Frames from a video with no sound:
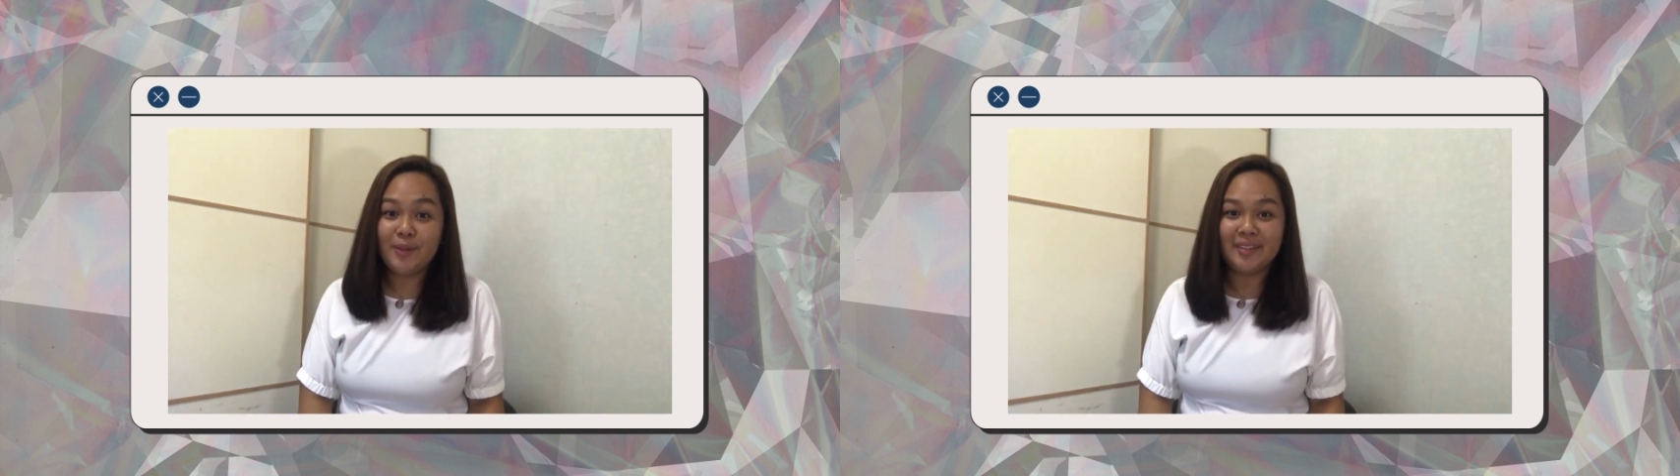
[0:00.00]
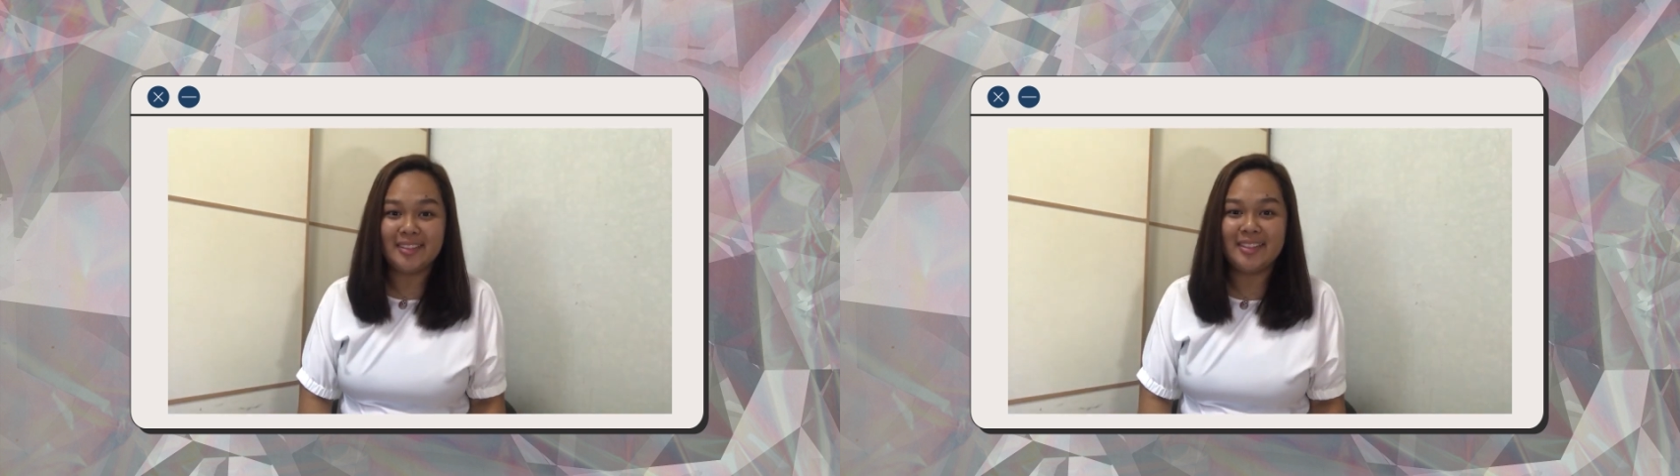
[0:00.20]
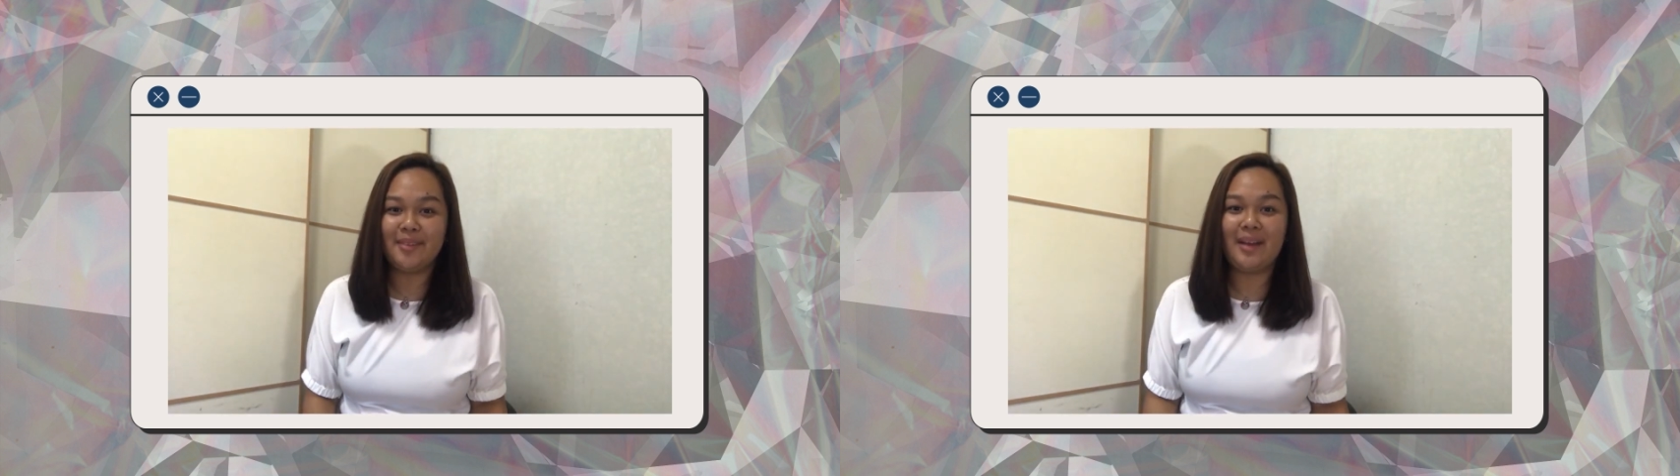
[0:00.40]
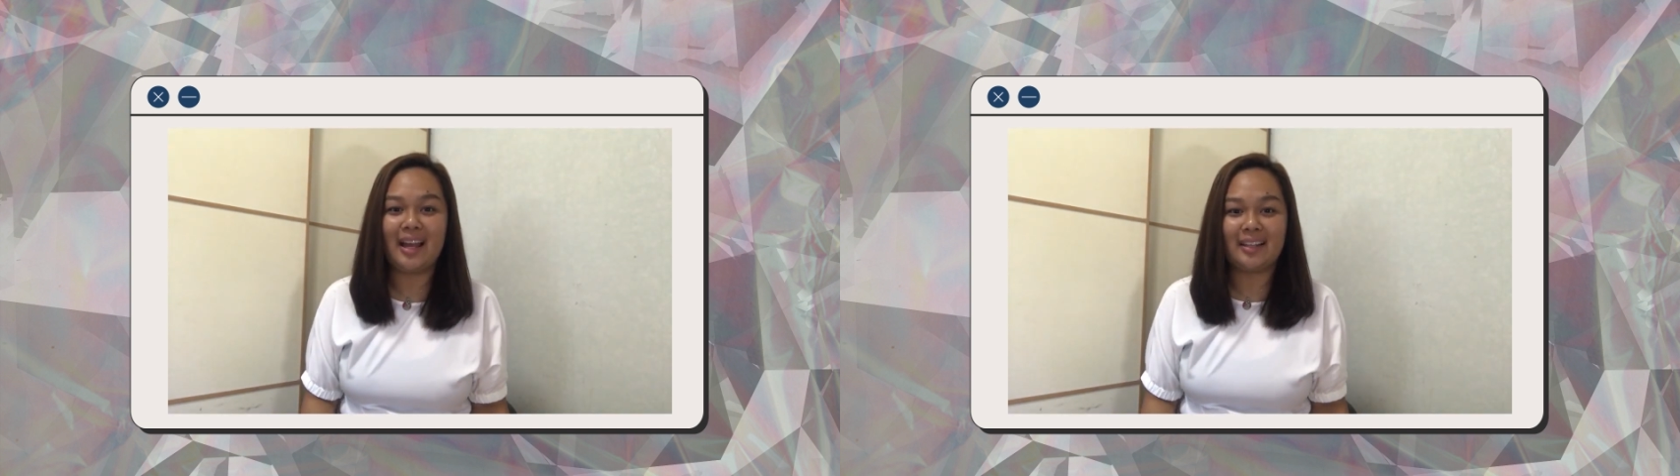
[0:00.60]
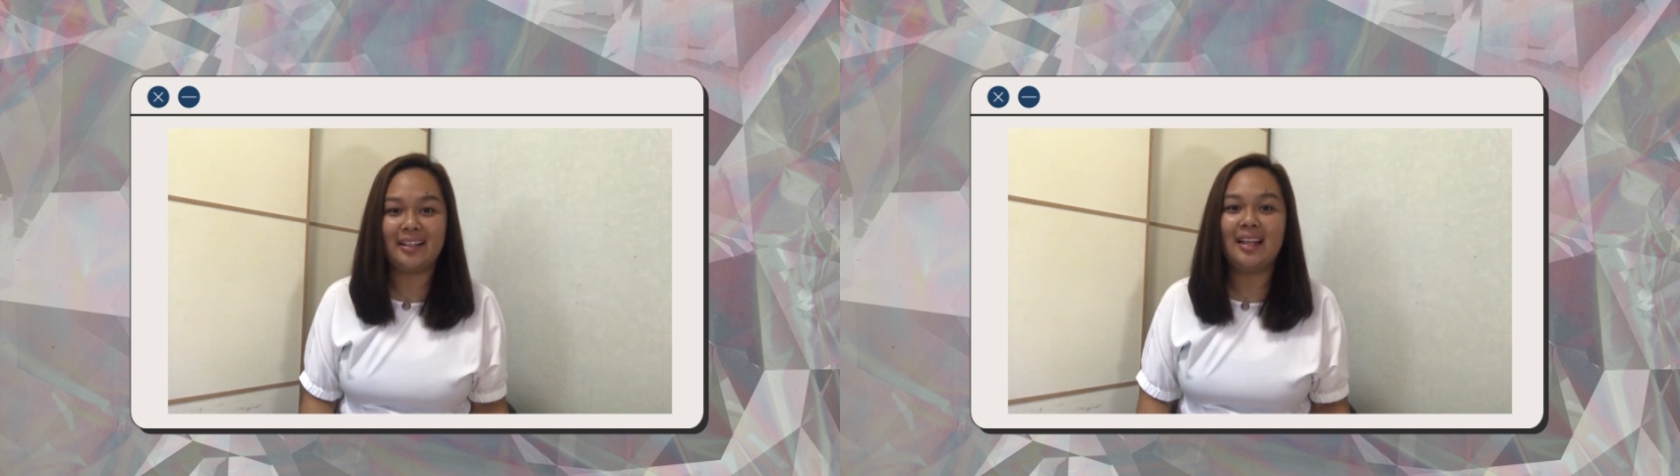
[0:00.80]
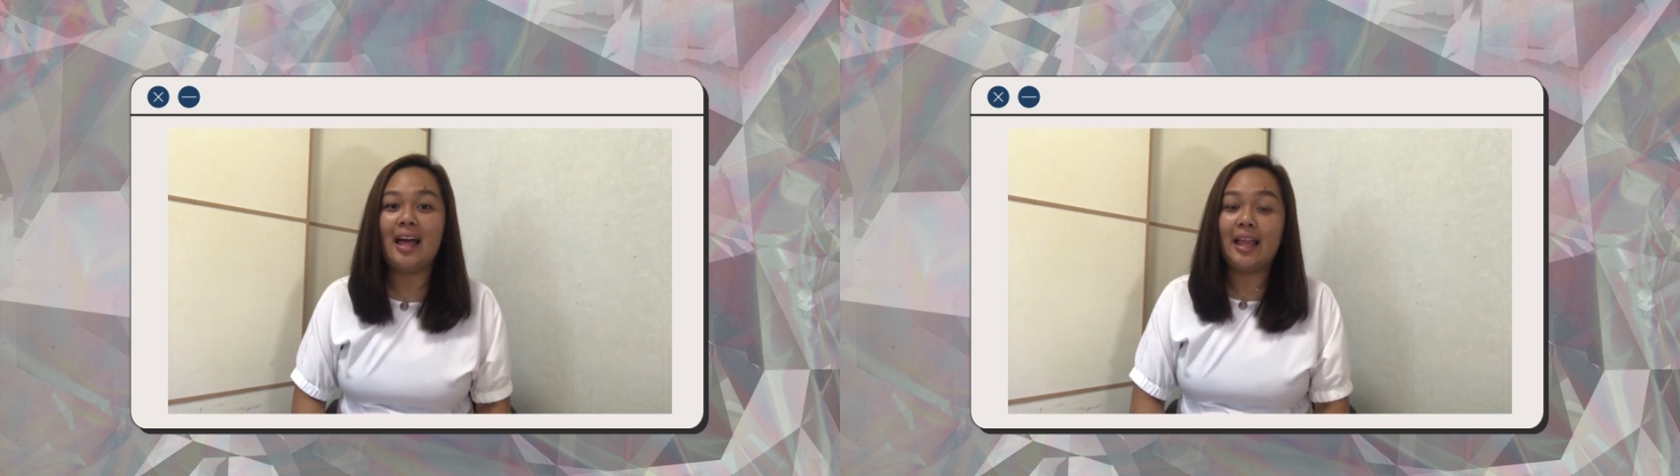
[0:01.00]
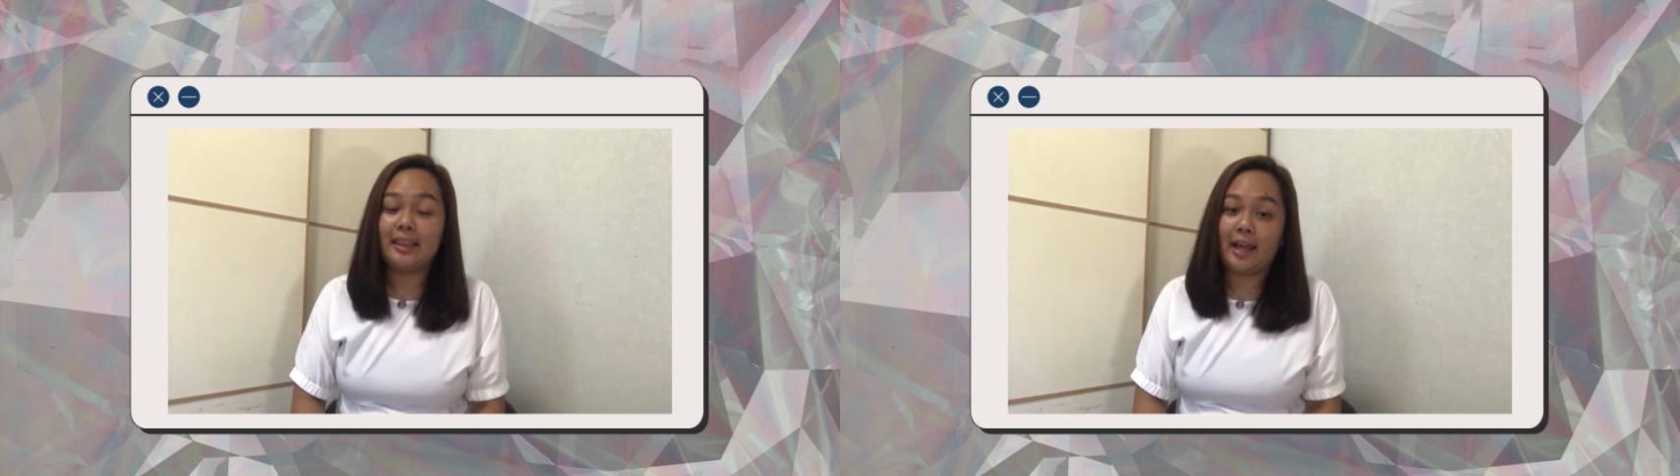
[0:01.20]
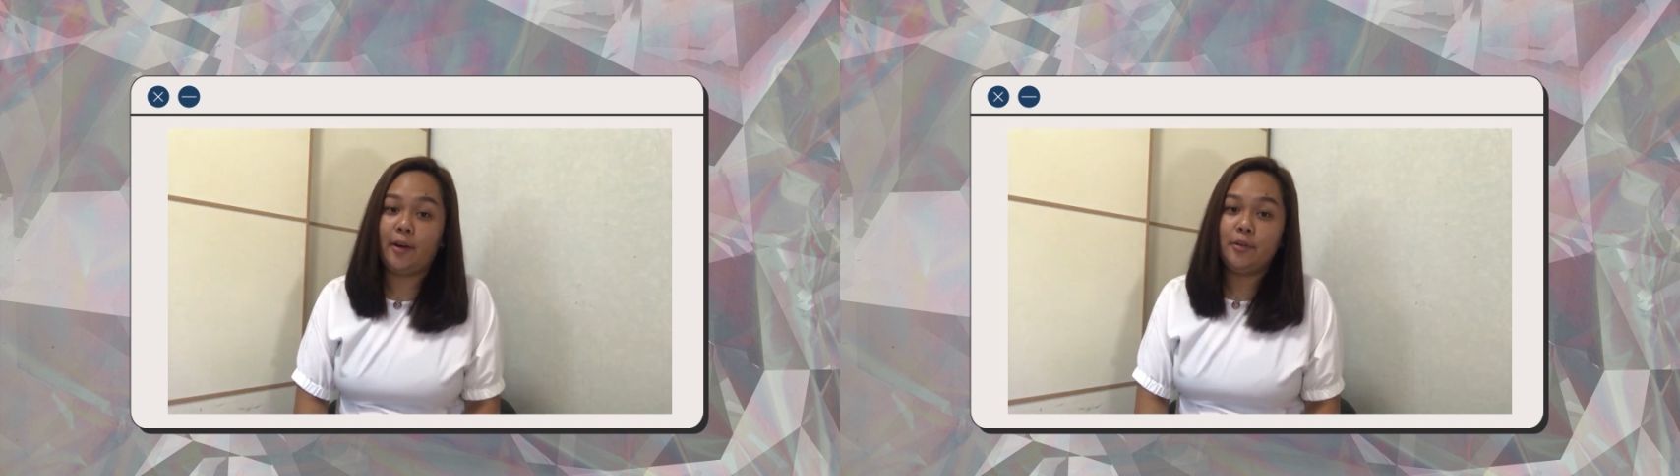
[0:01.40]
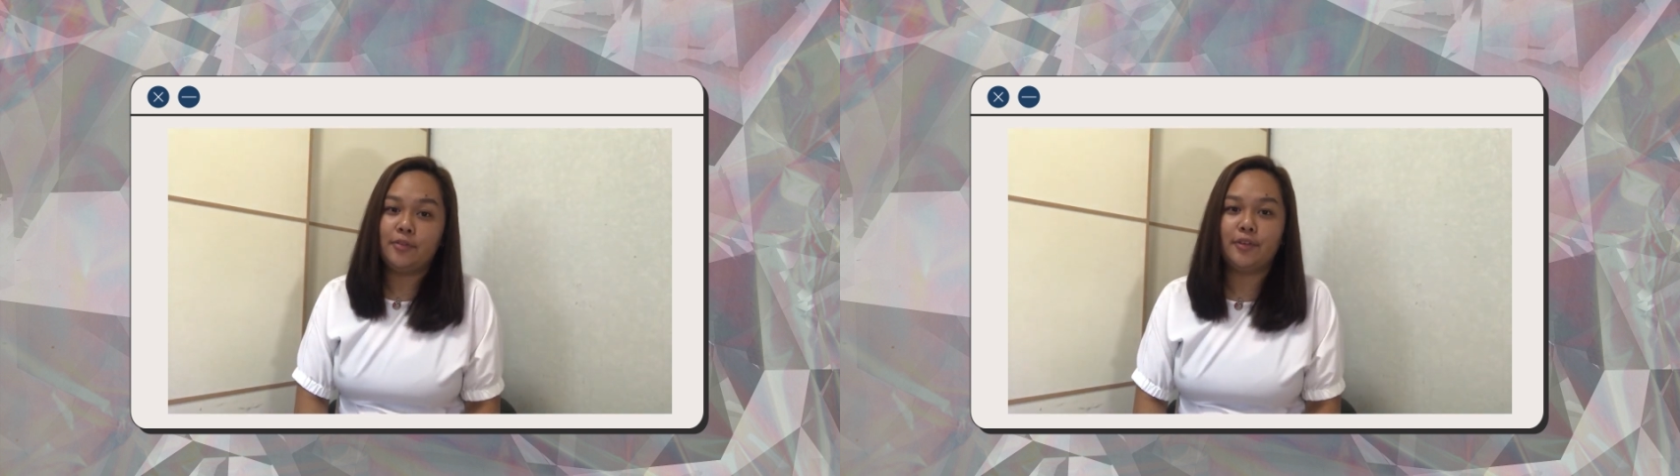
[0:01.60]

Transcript: Cool, you're back! Now